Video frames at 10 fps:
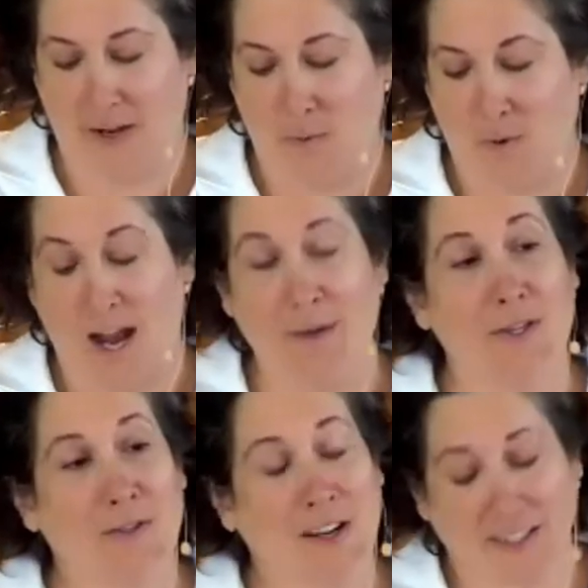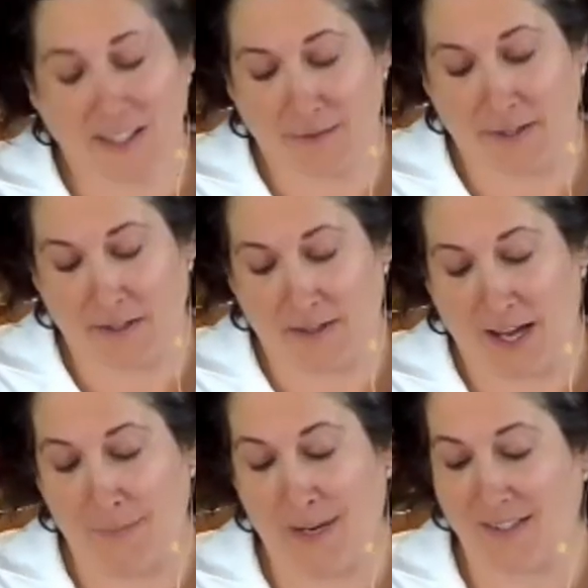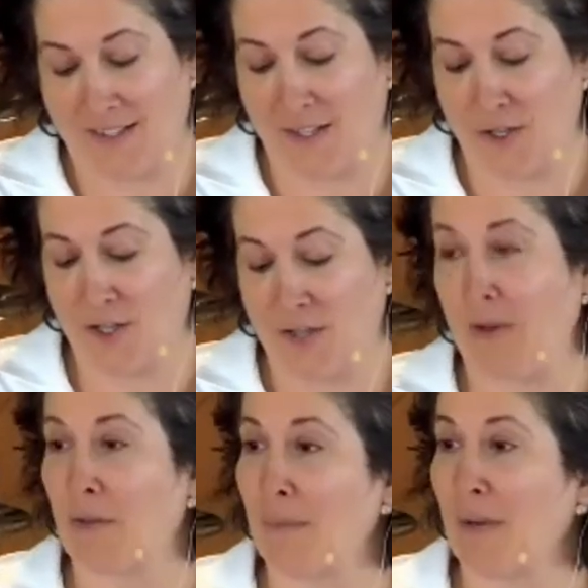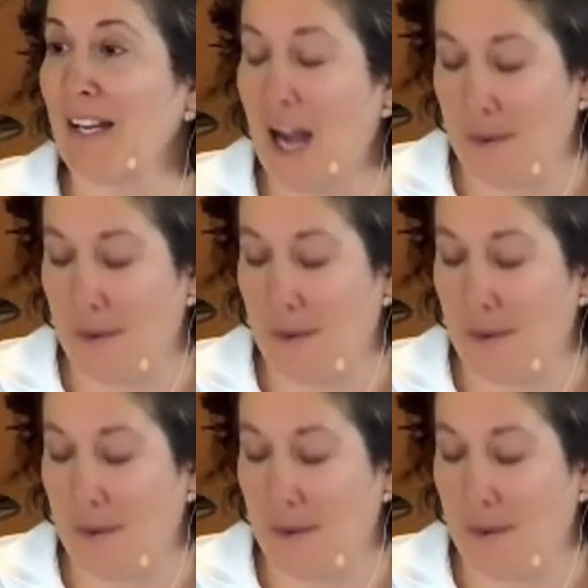When I was struggling to figure out how to make decisions around money,